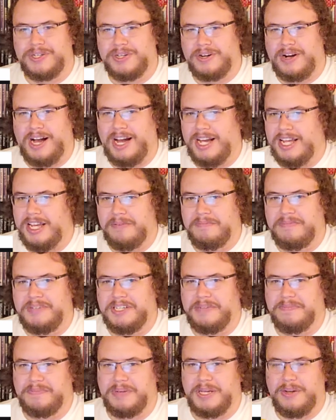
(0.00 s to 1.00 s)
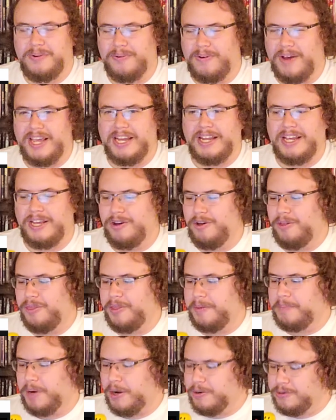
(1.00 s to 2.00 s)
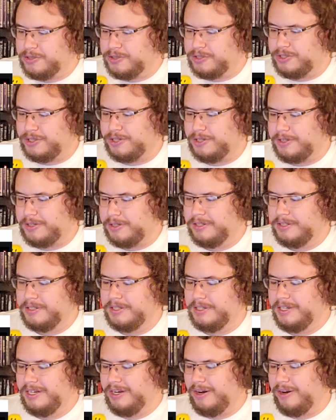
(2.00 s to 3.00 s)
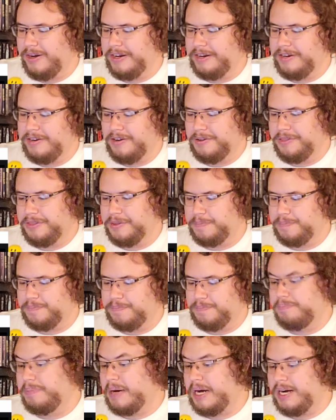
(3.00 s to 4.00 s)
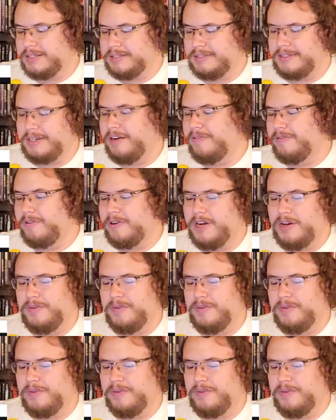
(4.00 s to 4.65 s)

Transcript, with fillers: your IMDb rating on the poster on on the box cover?